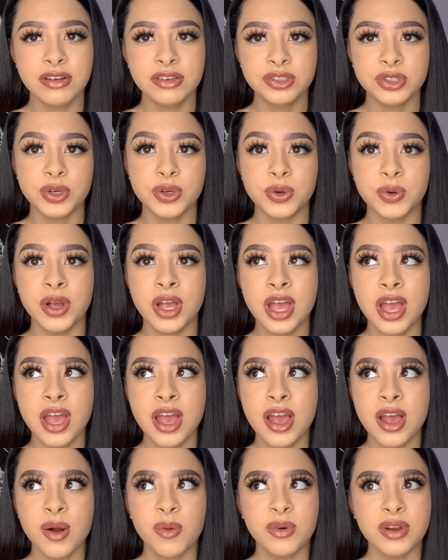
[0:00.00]
So
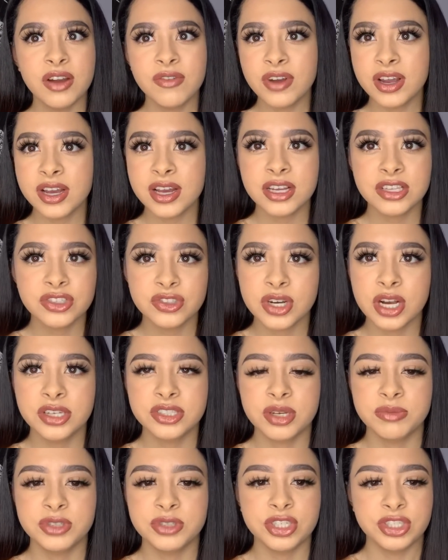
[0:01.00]
whenever I get stressed,
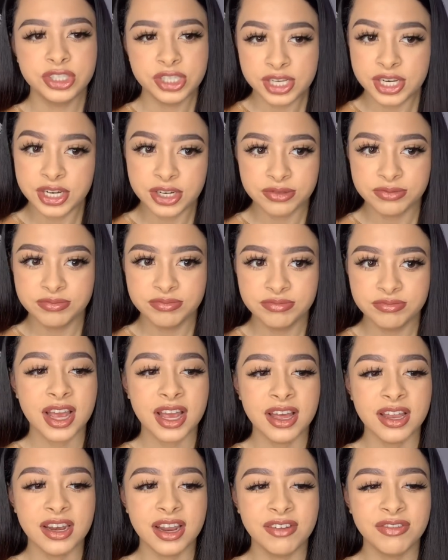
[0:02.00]
I'm just here,
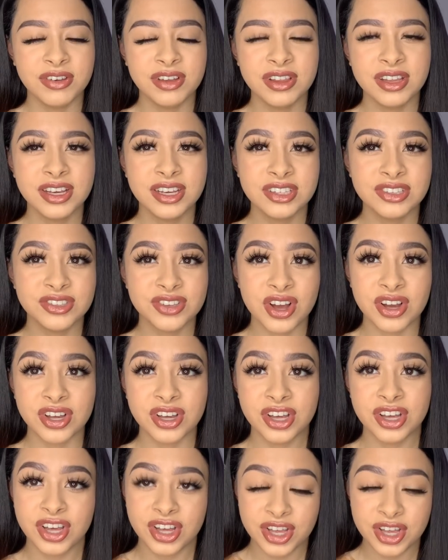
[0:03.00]
and I feel like it's
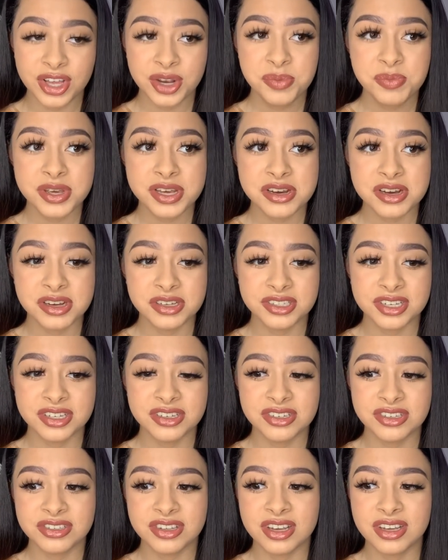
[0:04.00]
not good because I
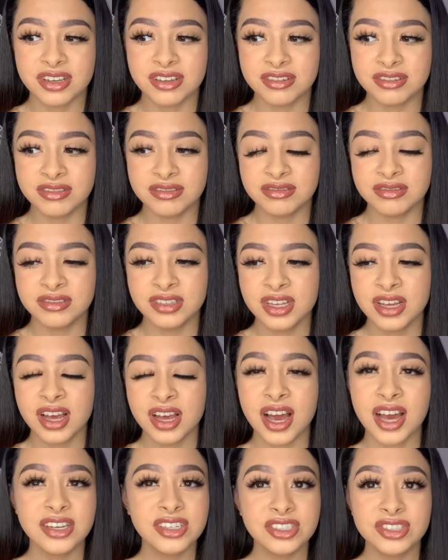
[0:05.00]

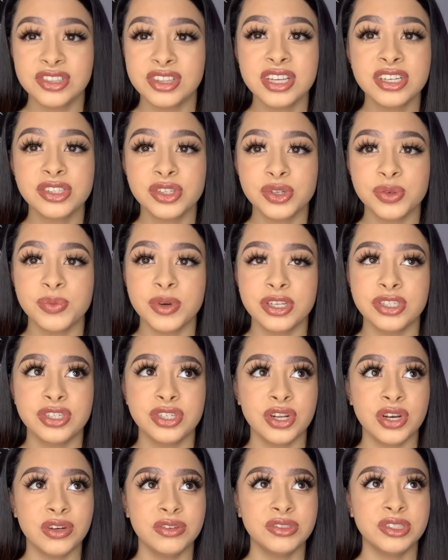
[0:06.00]
just think too much, you
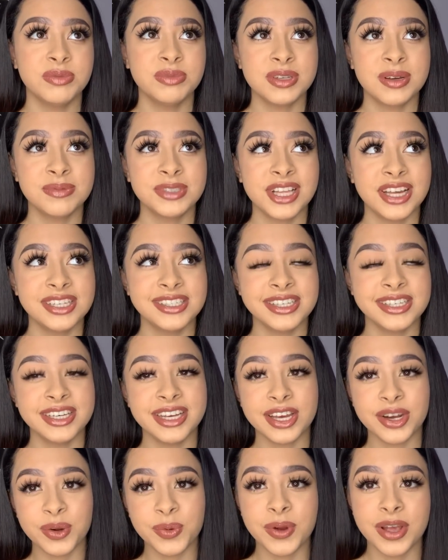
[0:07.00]
know. Sometimes I like to
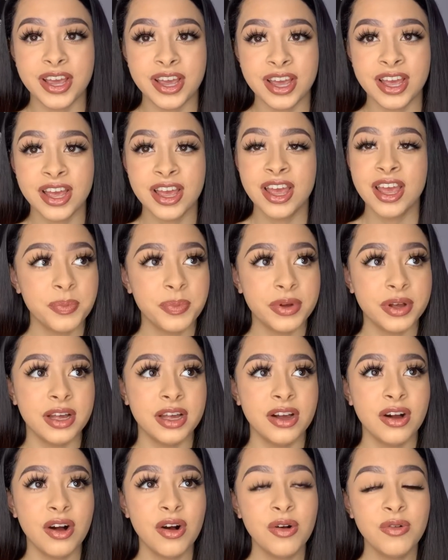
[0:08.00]
get away, but
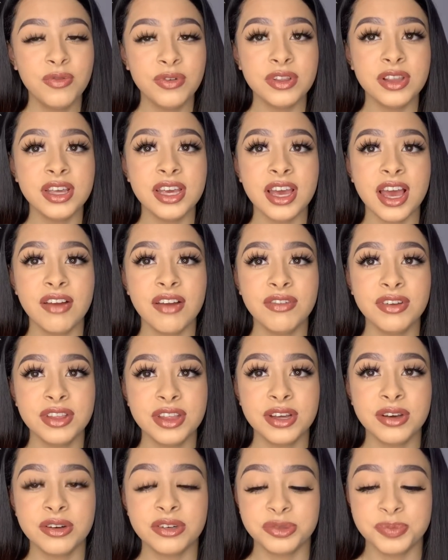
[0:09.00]
hopefully everything
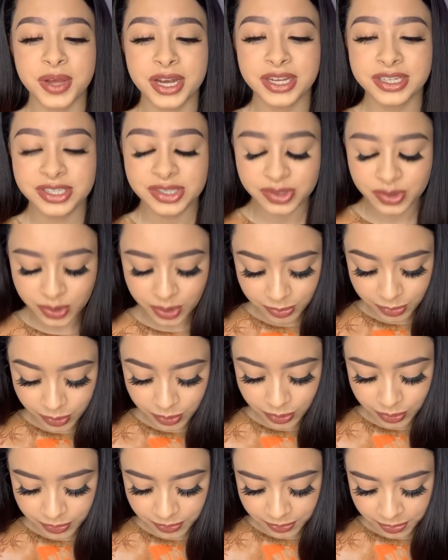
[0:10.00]
goes back to normal.
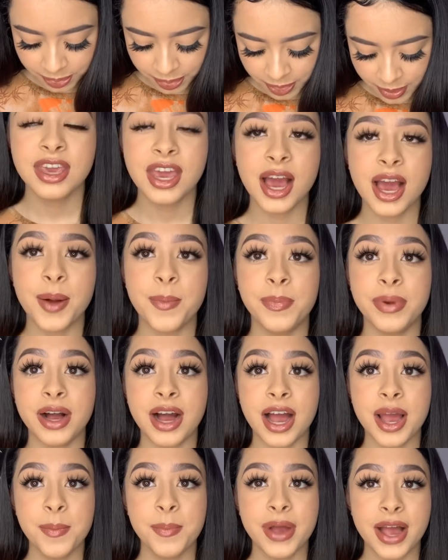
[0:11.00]
Yeah, but
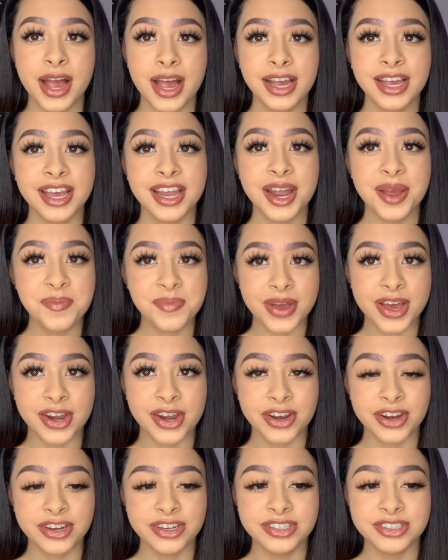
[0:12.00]
I'm back and I'm
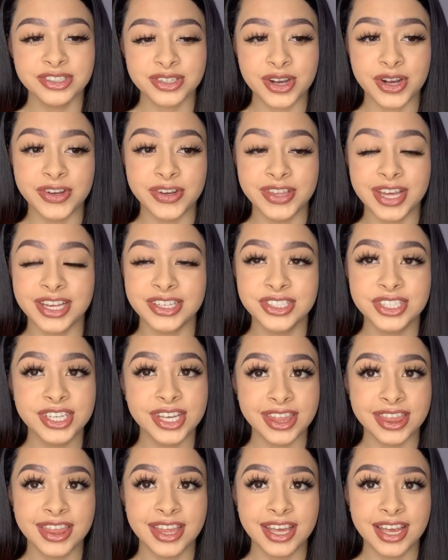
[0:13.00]
better, so that's a
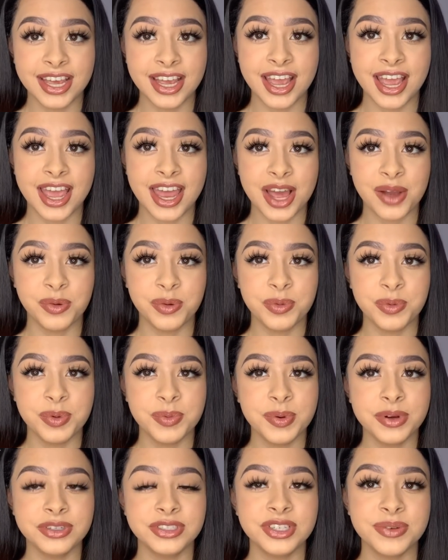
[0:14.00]
good thing, and I will be
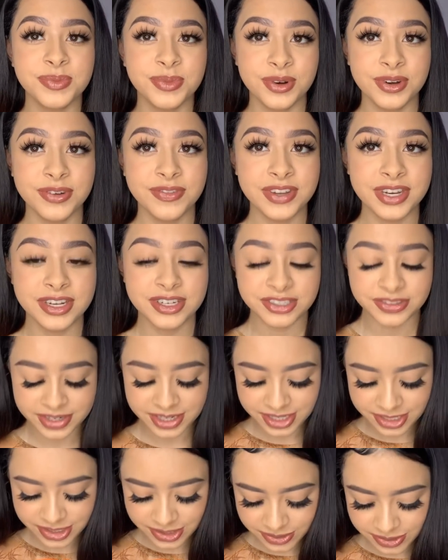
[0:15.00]
posting more videos
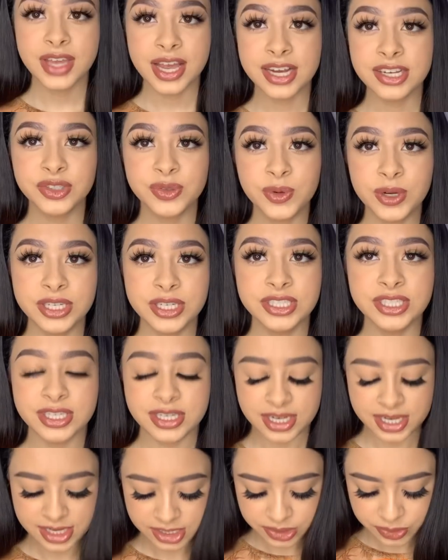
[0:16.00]
very soon. Next question
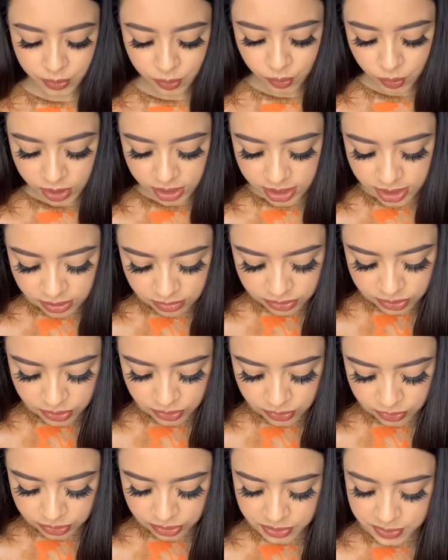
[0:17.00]
is, what do you
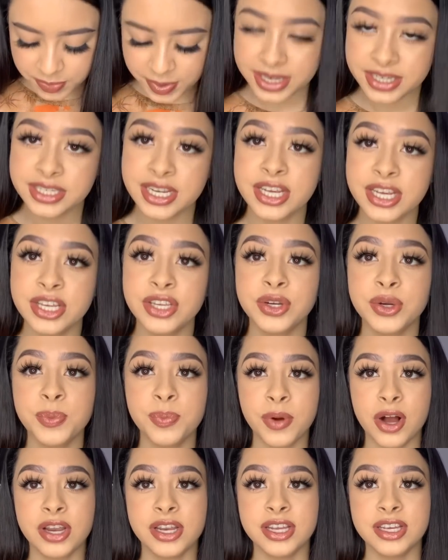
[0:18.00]
do to maintain your
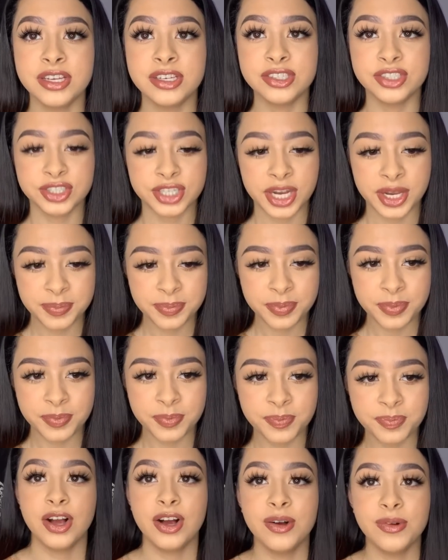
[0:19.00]
body in shape?
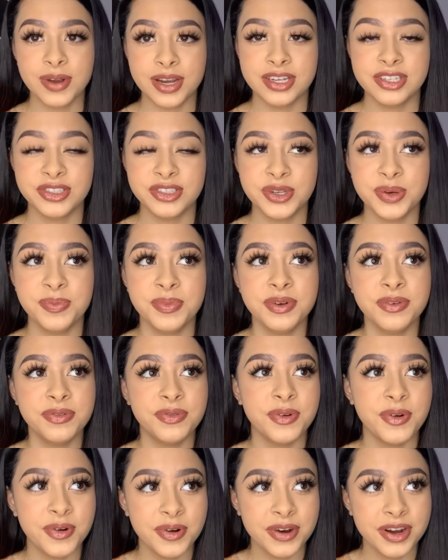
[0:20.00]
Alright, so
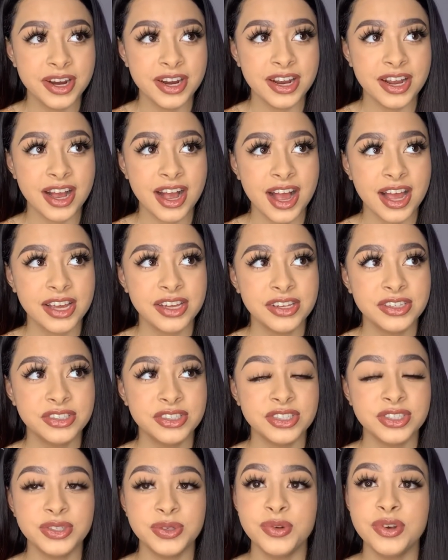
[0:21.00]
before, I used
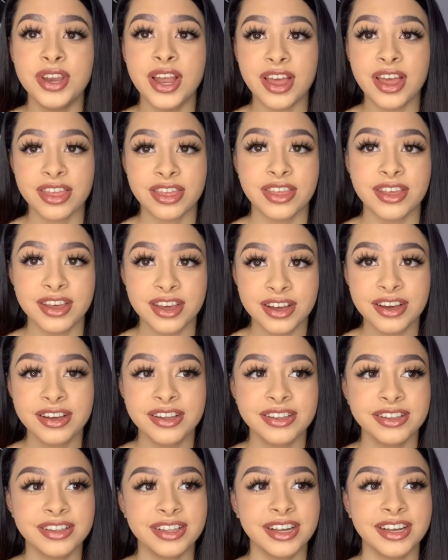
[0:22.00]
to do nothing.
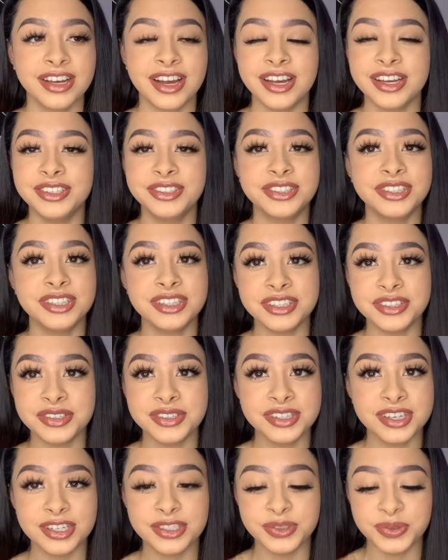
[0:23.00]
Like, I used to literally
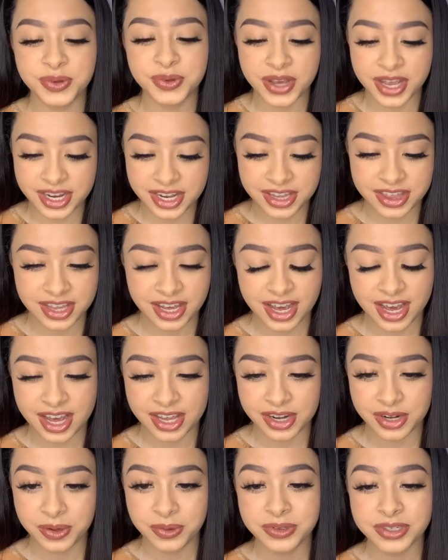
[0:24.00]
not do anything. I
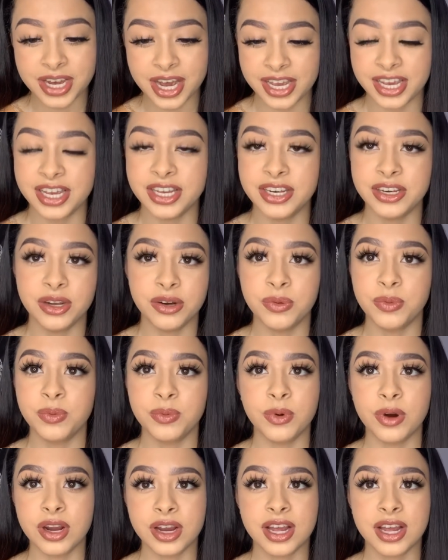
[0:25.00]
had no diet, no
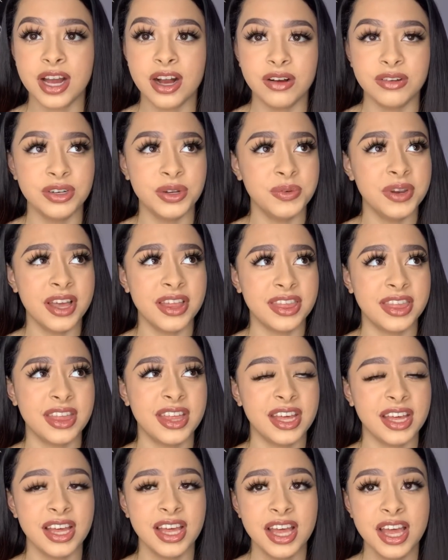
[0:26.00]
workout, no nothing.